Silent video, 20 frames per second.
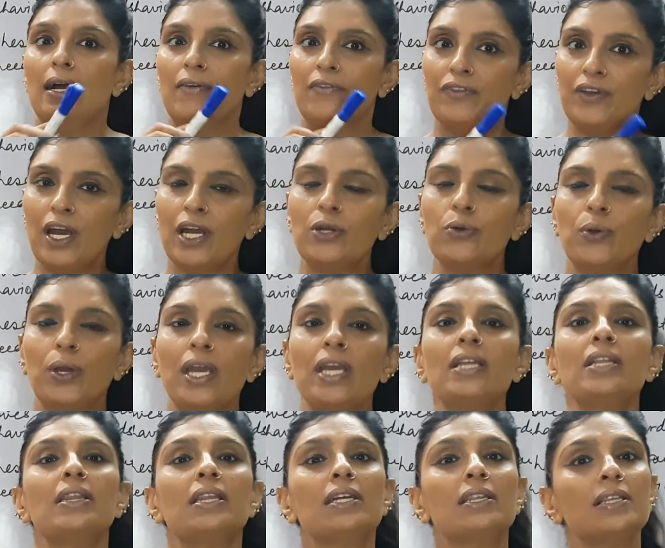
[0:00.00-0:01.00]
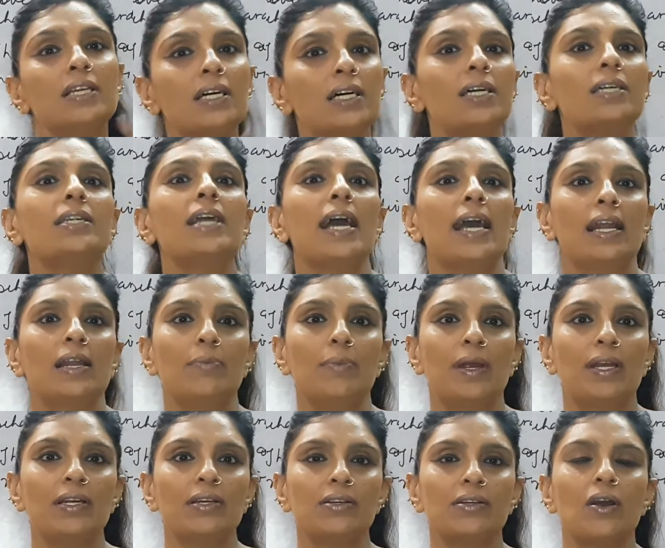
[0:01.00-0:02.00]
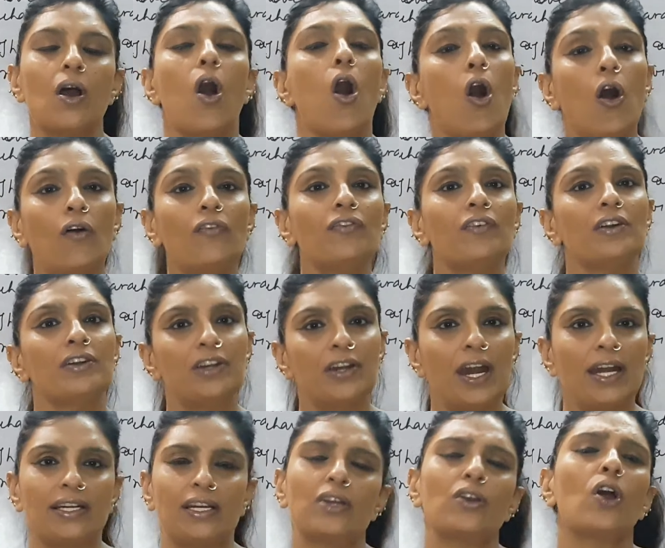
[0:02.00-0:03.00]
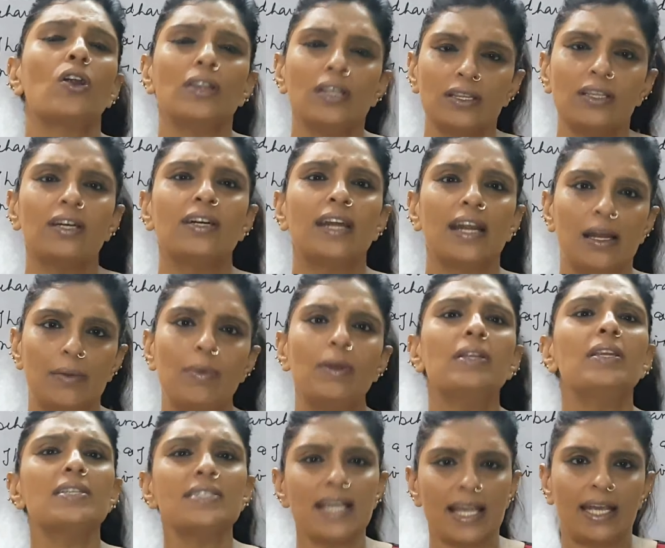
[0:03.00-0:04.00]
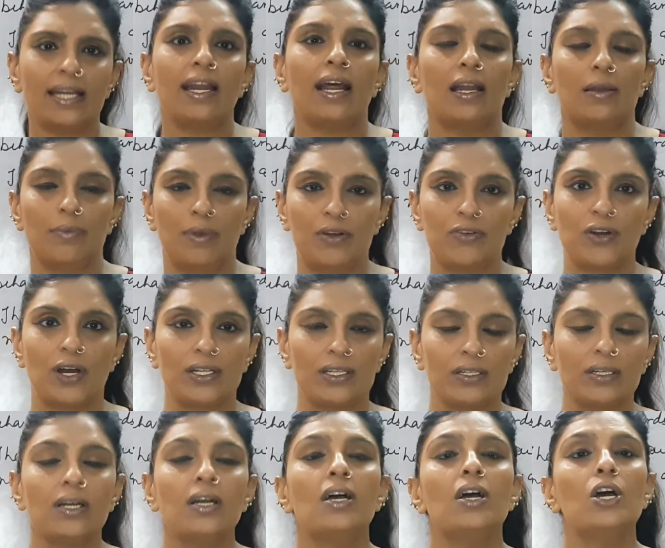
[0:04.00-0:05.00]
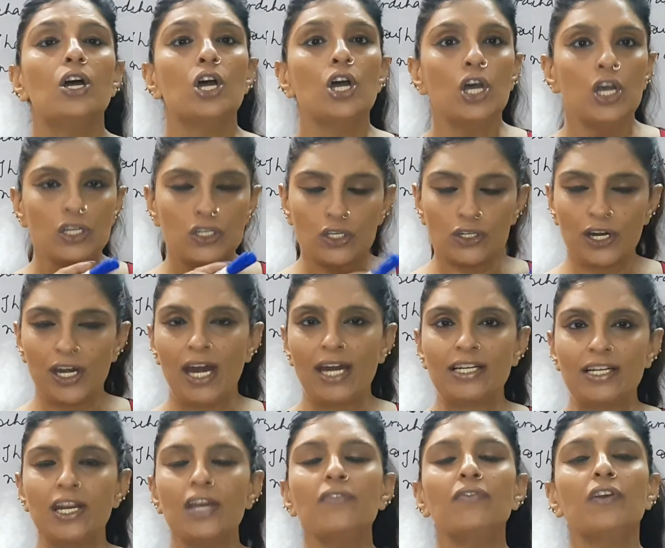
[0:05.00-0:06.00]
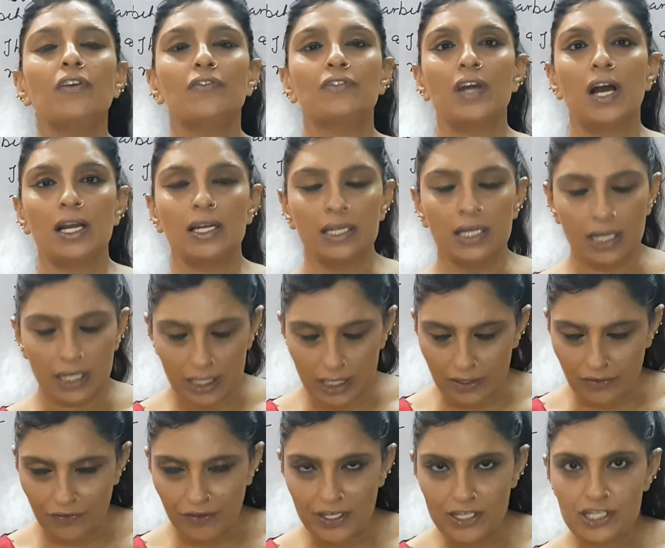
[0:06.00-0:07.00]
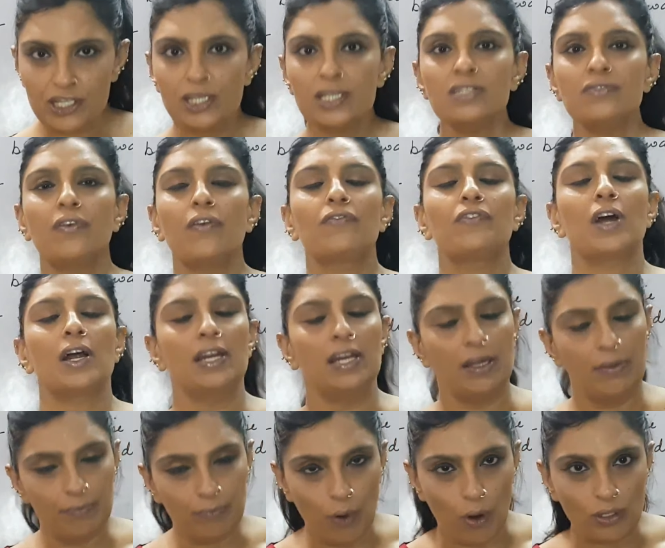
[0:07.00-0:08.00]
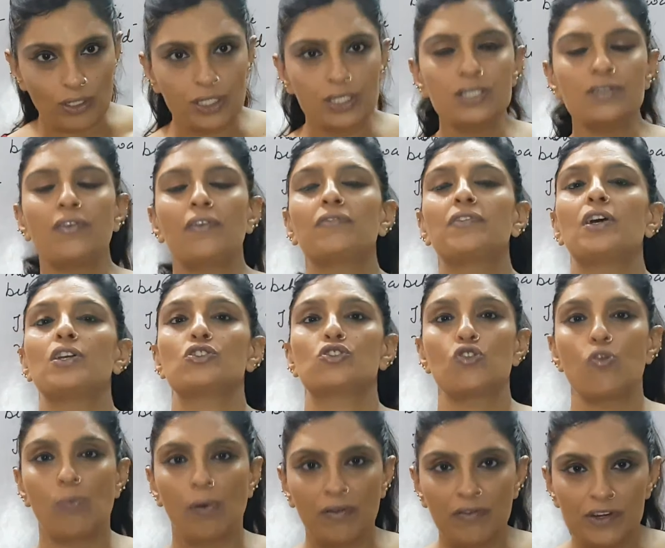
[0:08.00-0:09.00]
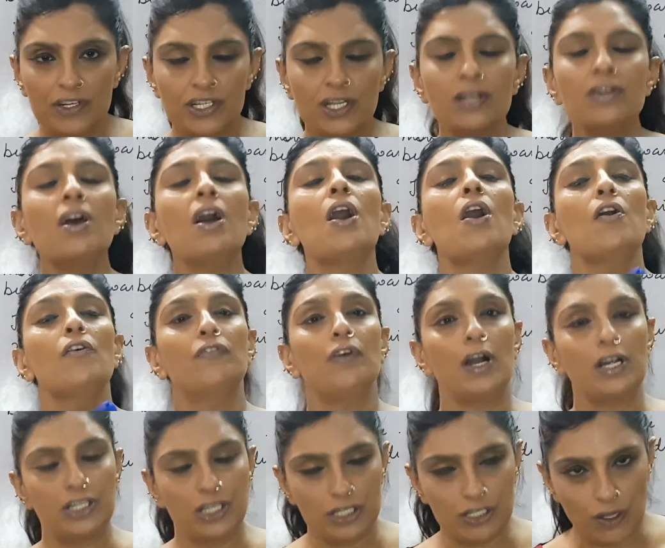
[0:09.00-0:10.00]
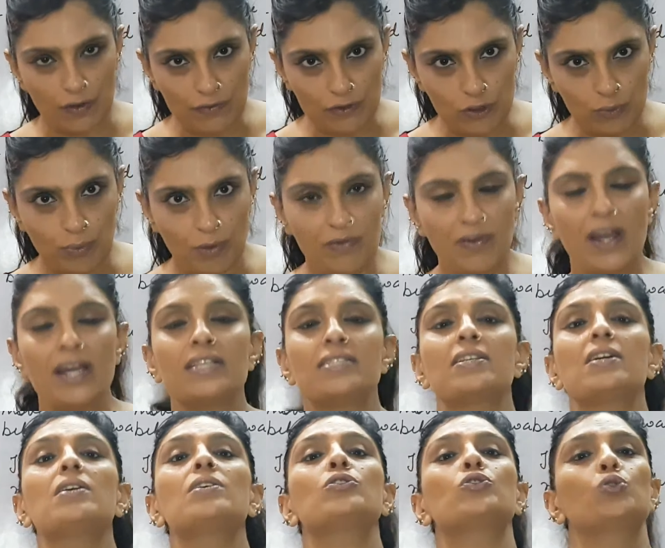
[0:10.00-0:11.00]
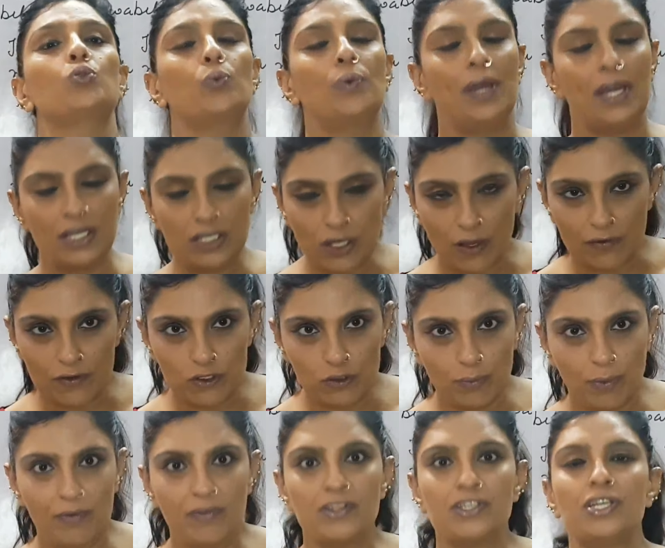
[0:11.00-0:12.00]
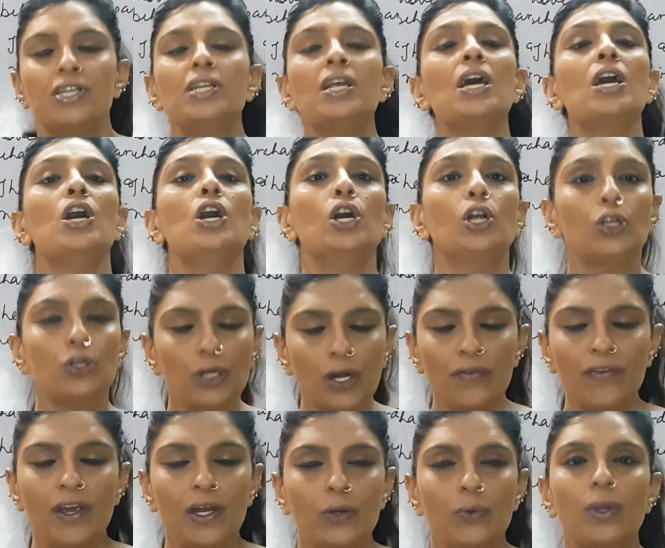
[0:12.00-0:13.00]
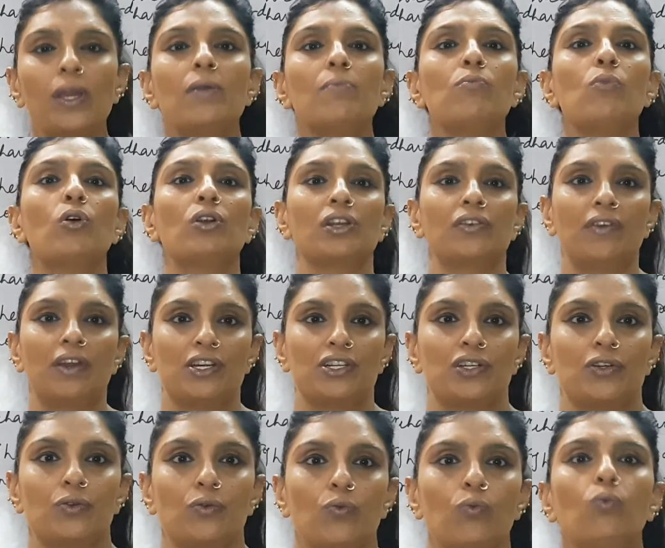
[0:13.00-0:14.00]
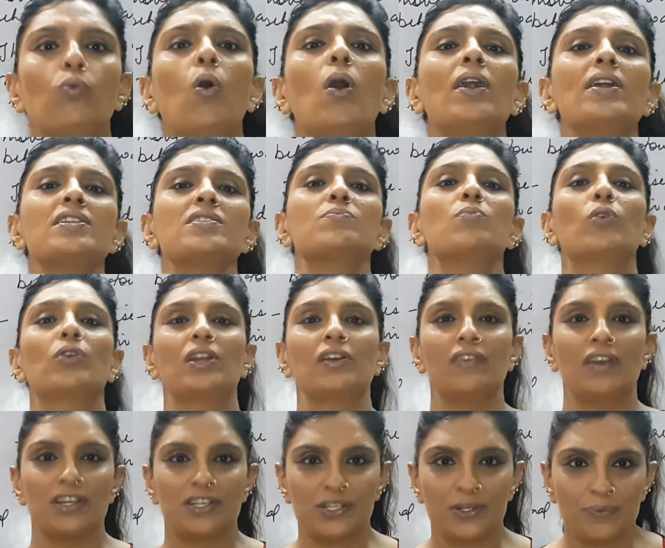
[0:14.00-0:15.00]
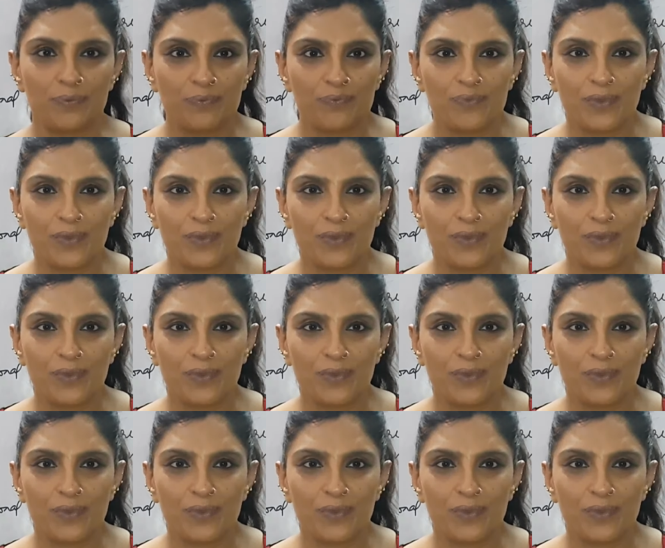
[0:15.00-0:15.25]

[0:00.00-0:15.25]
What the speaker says: We are doing the third element of directing, not the third element, the second element rather. So directing we have done features, we have done importance, we have done supervision, functions of supervisor, two ways of supervision. Today we are doing motivation. What is motivation?